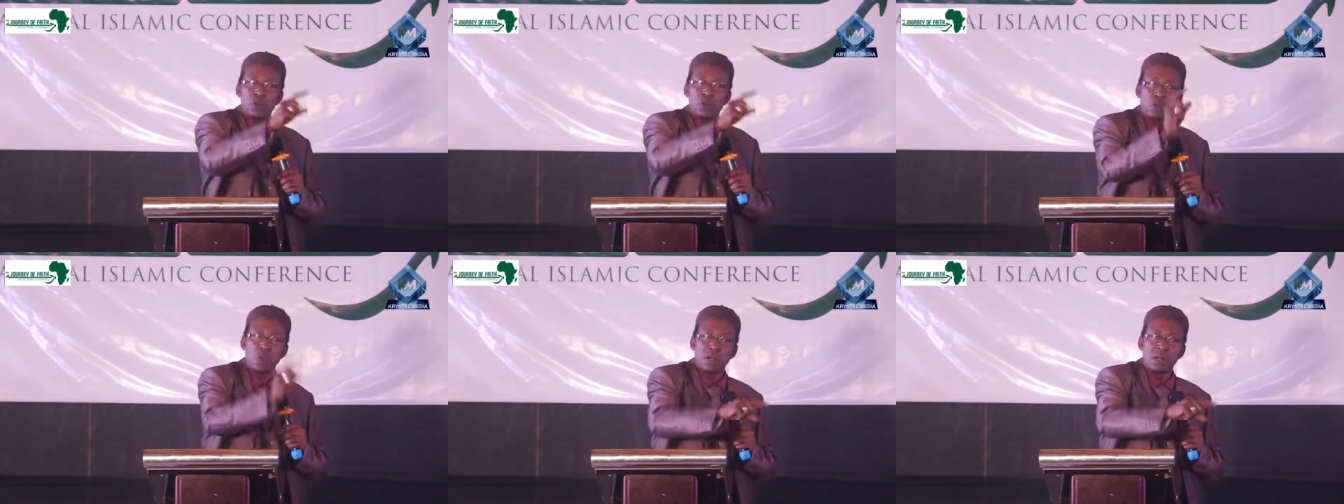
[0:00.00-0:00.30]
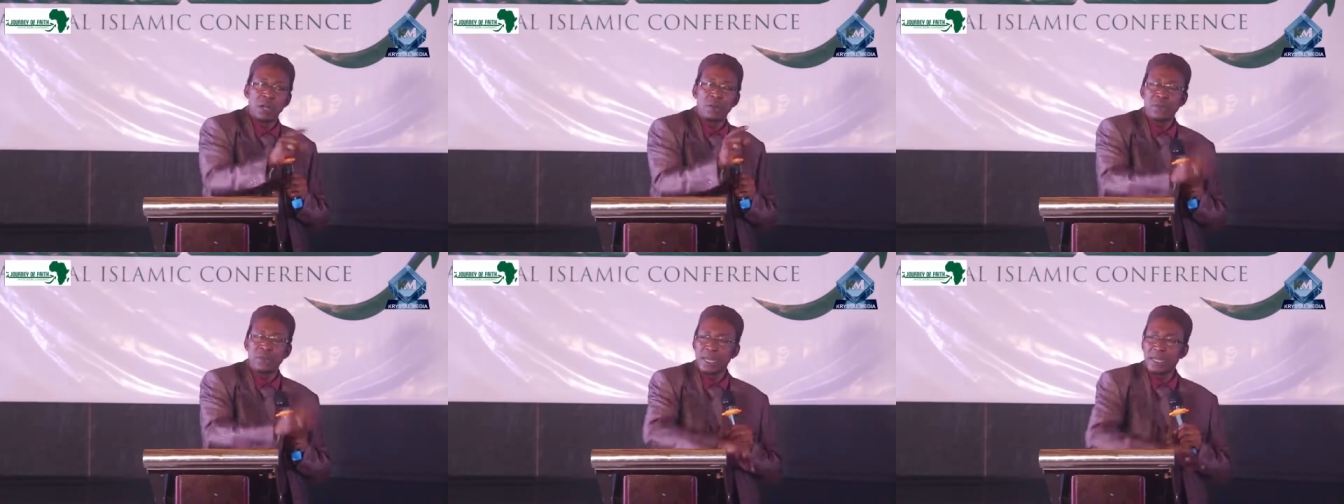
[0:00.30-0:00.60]

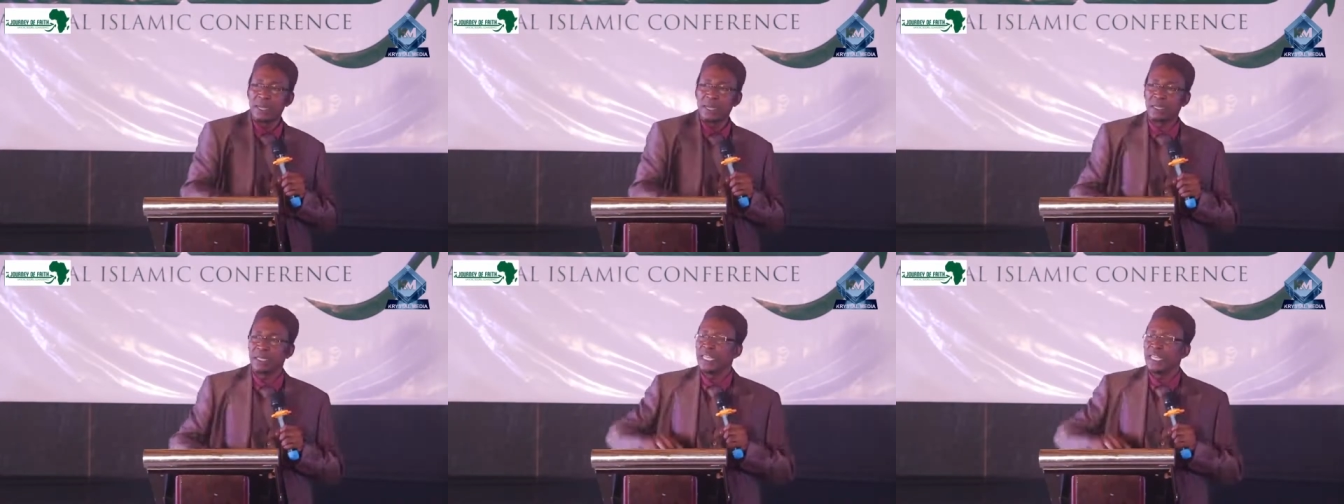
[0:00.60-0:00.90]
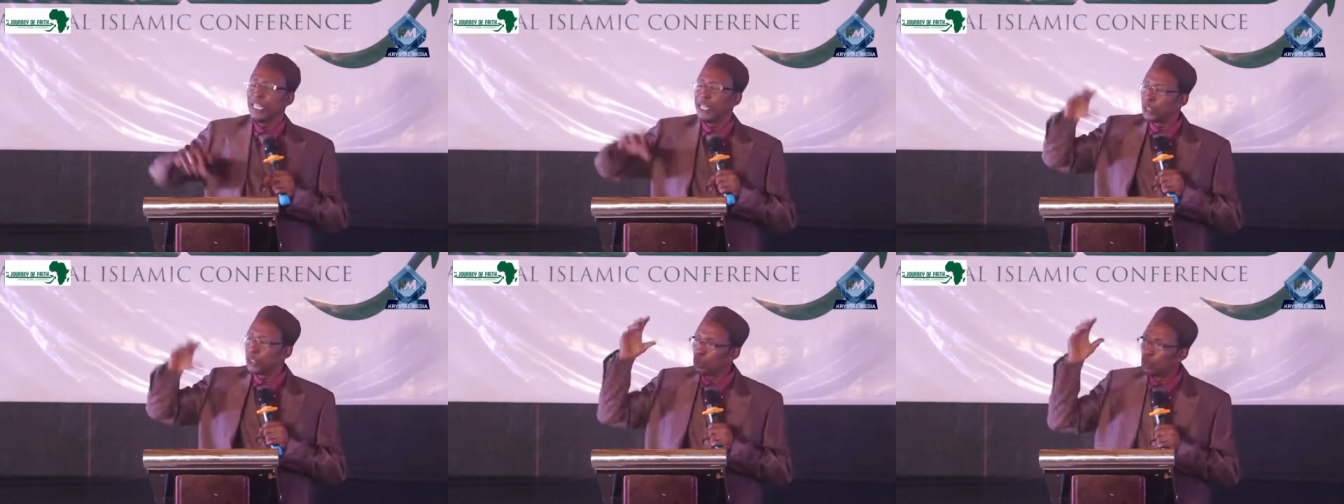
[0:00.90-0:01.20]
Ronald Reagan.
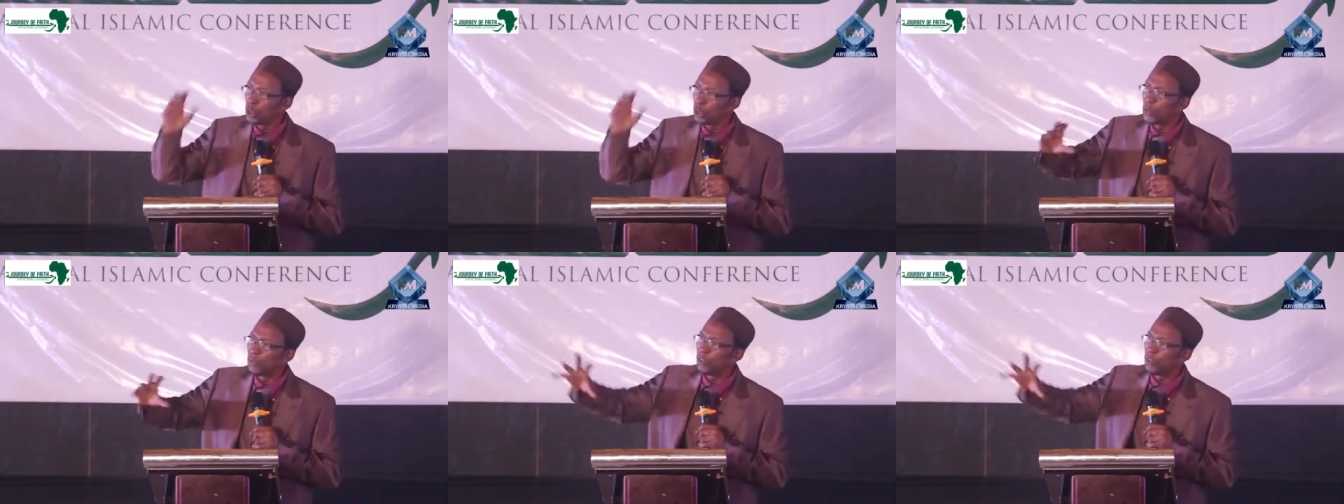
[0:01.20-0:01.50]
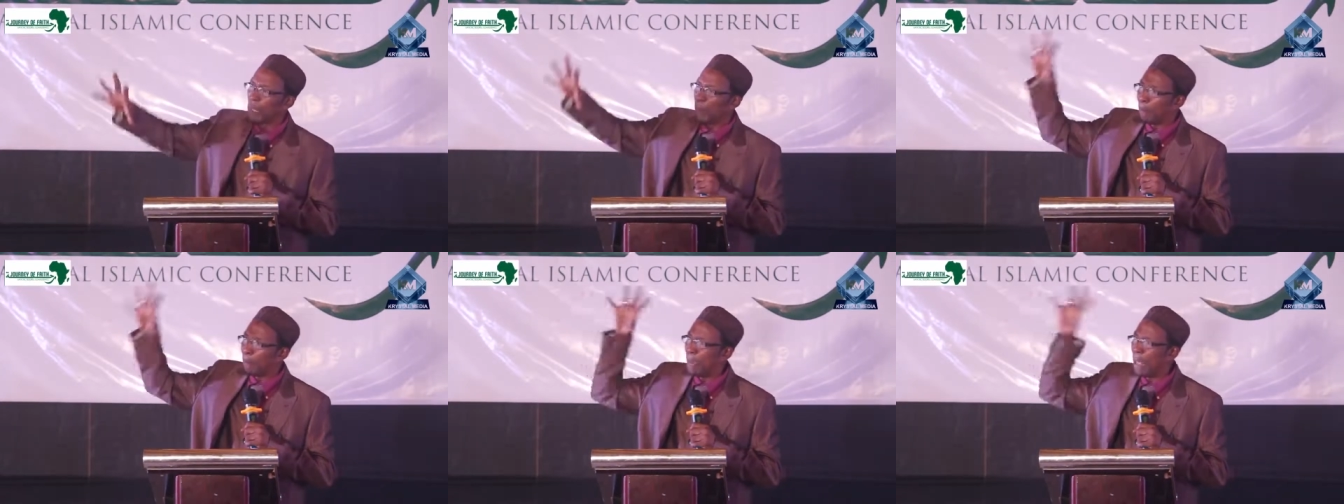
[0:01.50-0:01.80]
He's looking
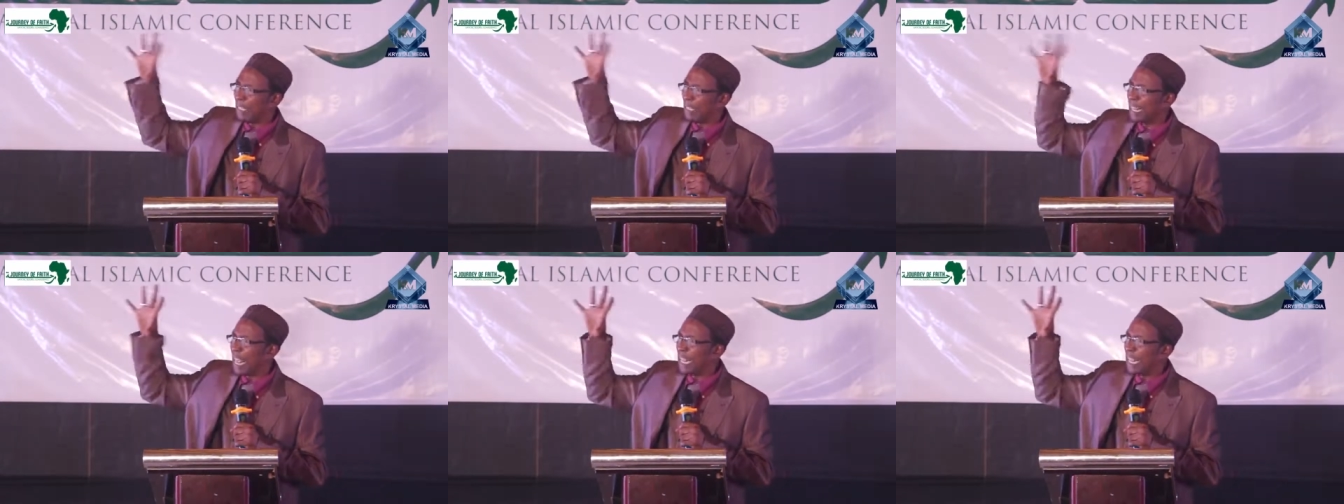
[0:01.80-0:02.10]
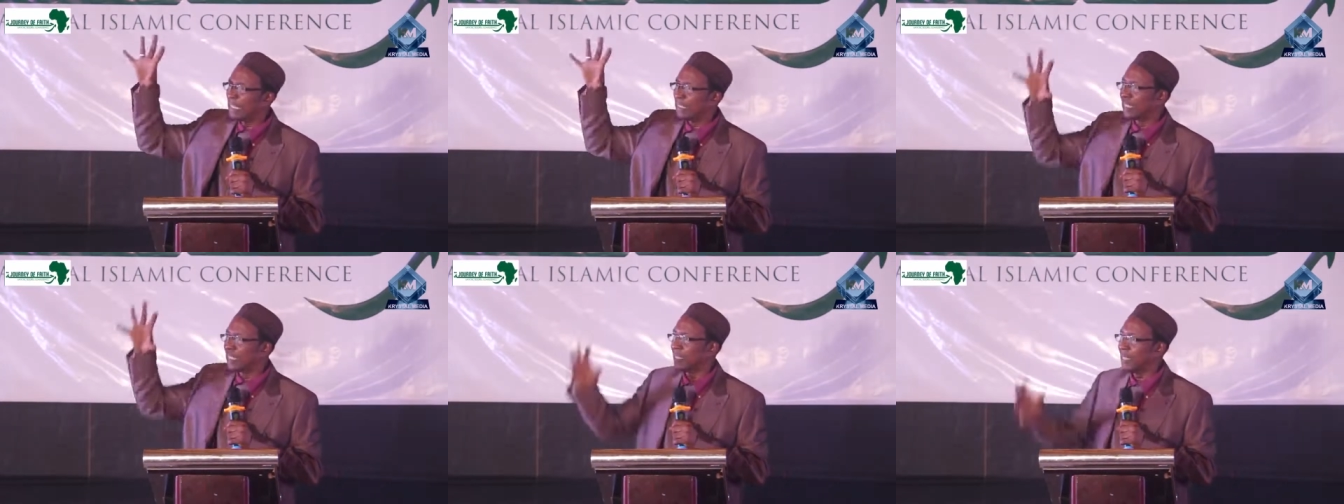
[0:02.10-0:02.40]
for the best
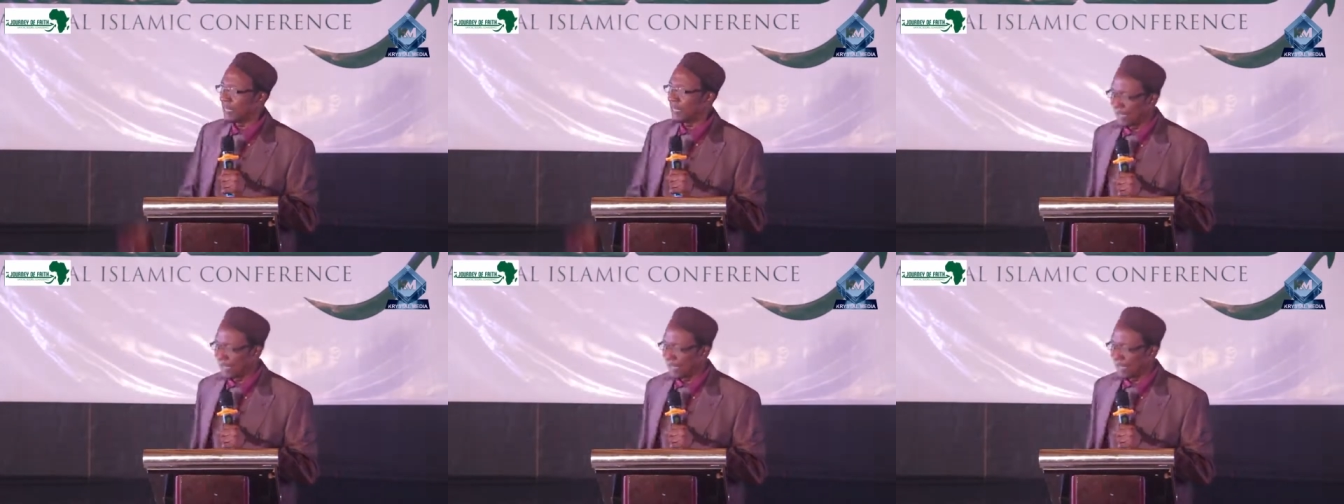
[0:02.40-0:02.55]
handler